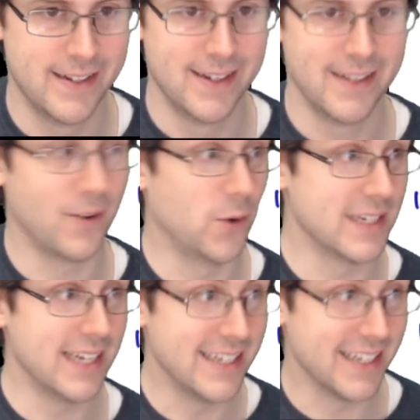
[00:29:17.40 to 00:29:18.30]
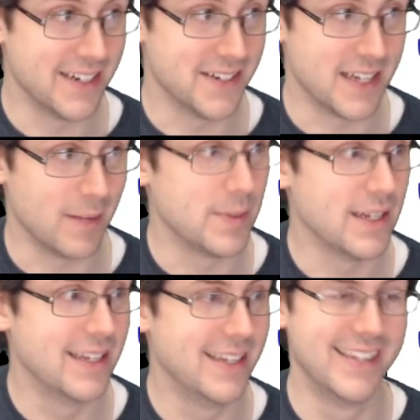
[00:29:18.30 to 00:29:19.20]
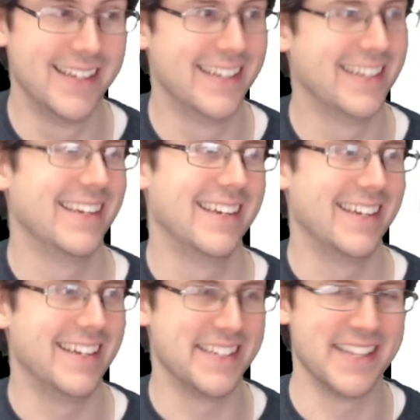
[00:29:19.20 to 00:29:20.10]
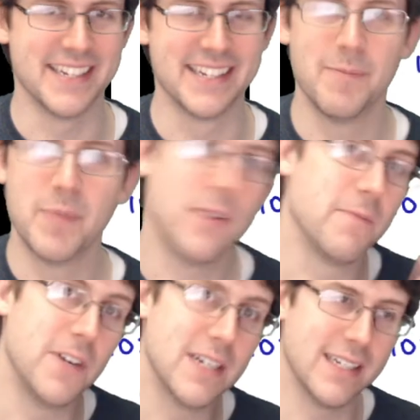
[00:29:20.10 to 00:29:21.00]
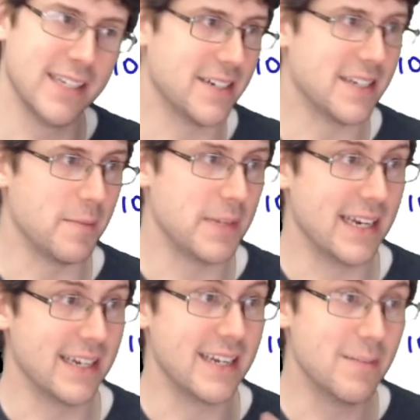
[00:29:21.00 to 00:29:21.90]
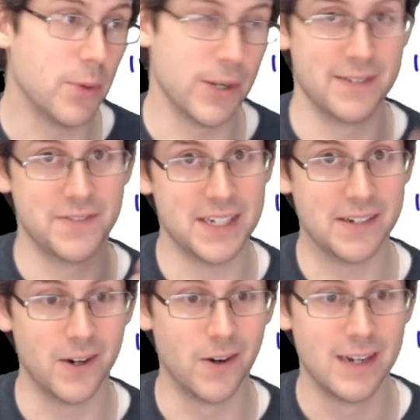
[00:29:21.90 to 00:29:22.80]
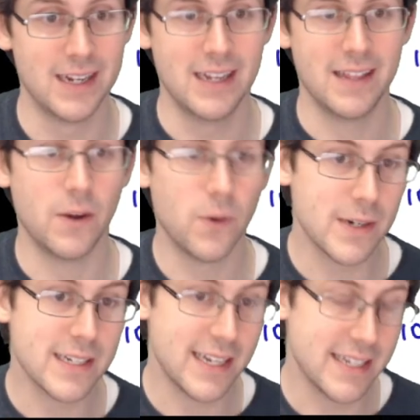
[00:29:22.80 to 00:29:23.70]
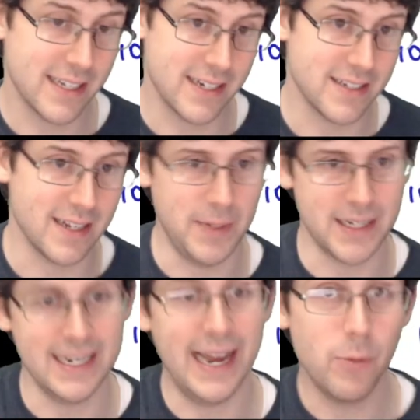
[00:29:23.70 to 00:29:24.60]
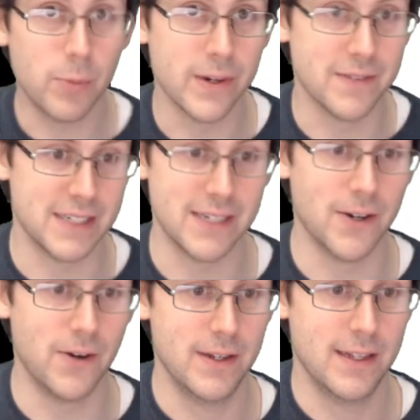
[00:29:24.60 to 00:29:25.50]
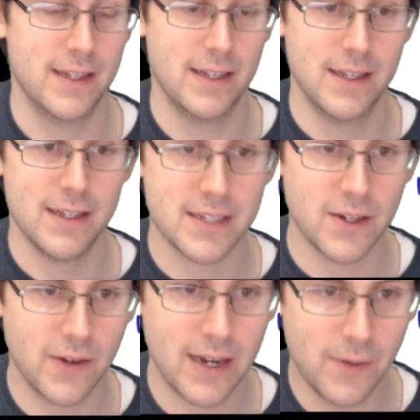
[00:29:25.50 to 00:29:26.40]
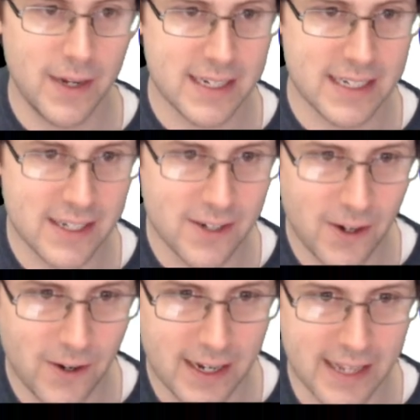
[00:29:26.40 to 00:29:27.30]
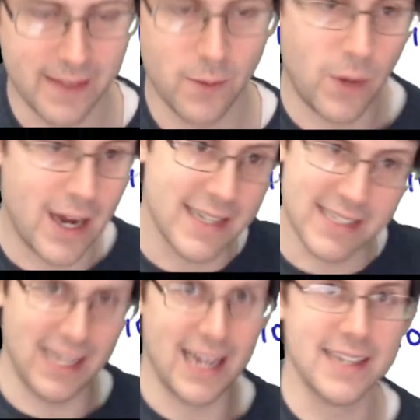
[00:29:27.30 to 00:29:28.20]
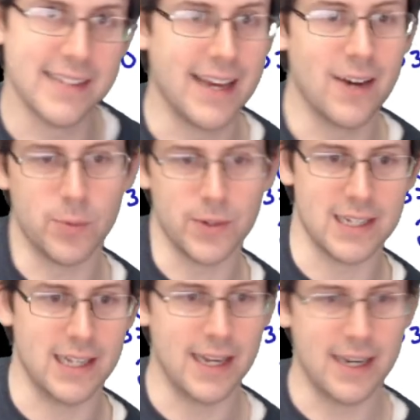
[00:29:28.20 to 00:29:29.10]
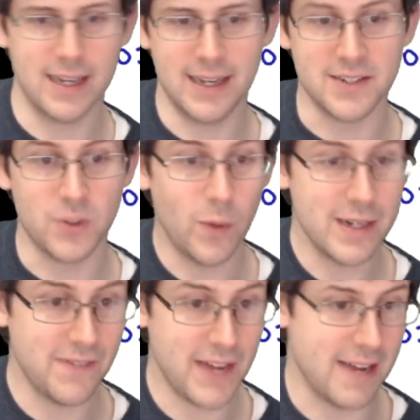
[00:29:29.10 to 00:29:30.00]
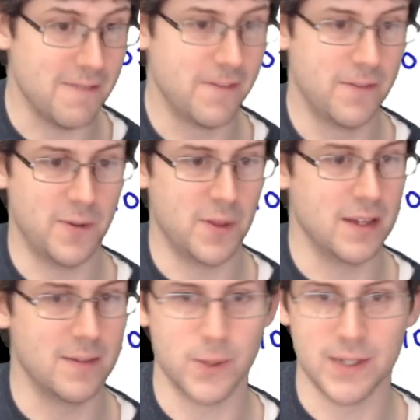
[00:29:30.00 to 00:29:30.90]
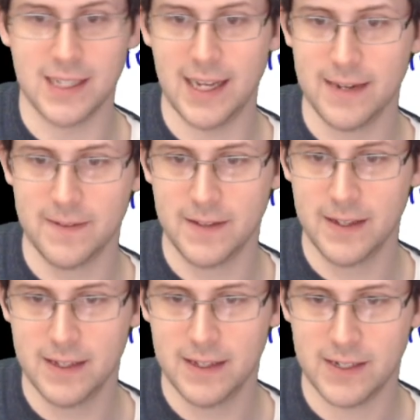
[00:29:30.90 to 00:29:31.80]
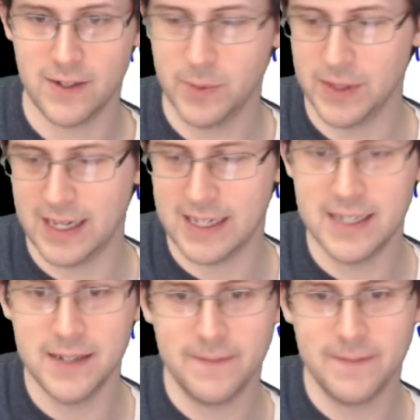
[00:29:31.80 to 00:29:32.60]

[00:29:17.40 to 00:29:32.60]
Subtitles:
The horizontal intercept is this. The vertical intercept had an input of 0. The horizontal intercept has an output of 0. So I want 0 in the Y slot, in the output slot, and 25 for the input slot. So I'll put that in here.